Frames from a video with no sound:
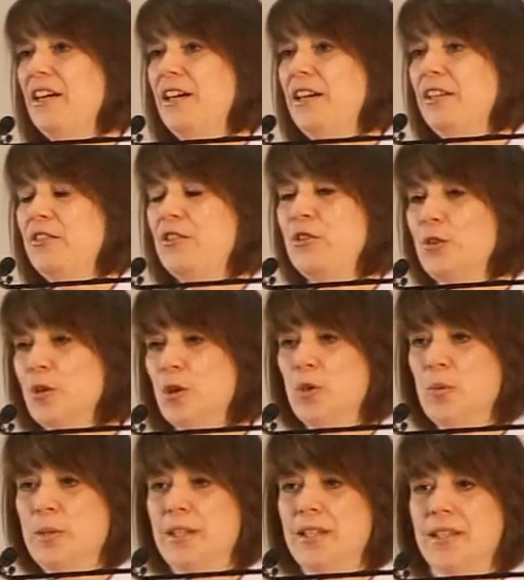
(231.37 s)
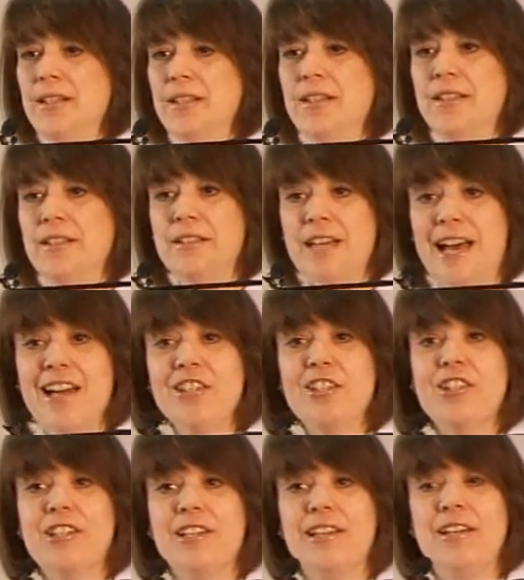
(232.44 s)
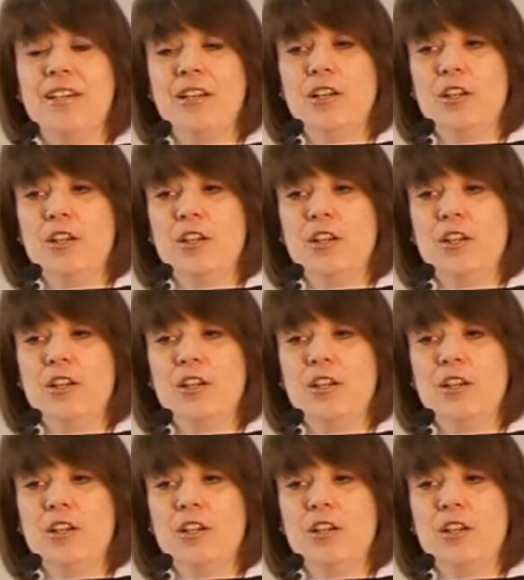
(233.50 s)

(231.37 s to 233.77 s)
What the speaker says: and Norma and Ashley,